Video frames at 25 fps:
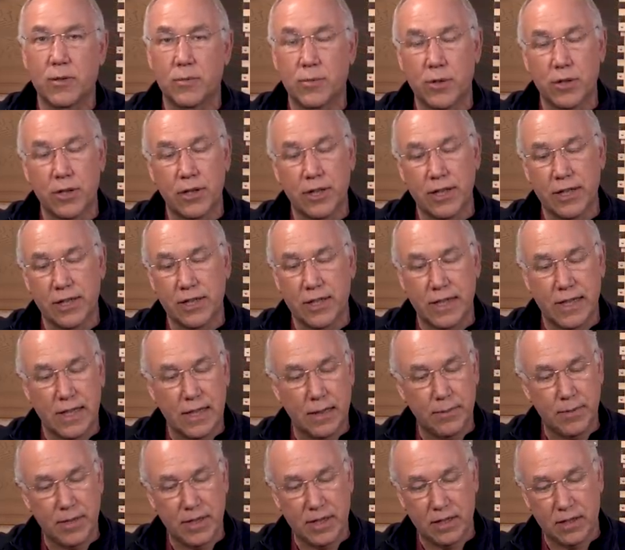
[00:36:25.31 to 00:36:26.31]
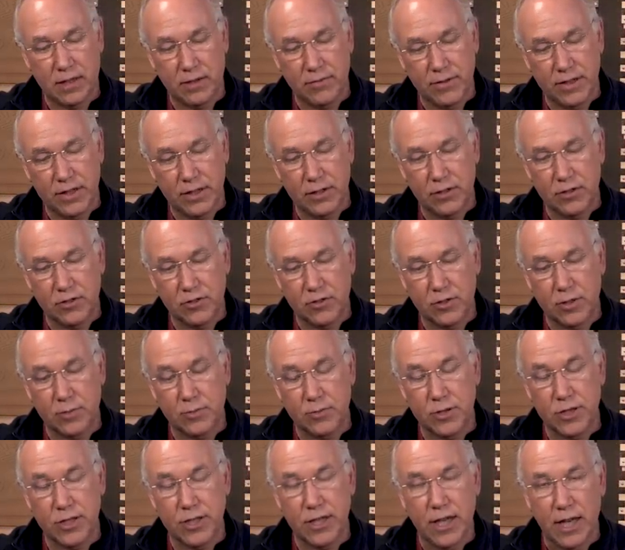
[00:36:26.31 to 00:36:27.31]
I'll put a link to them down in the video
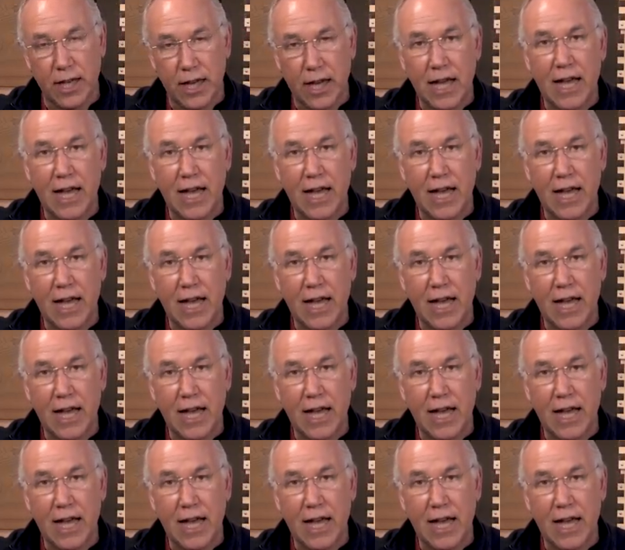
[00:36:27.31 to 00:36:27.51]
description.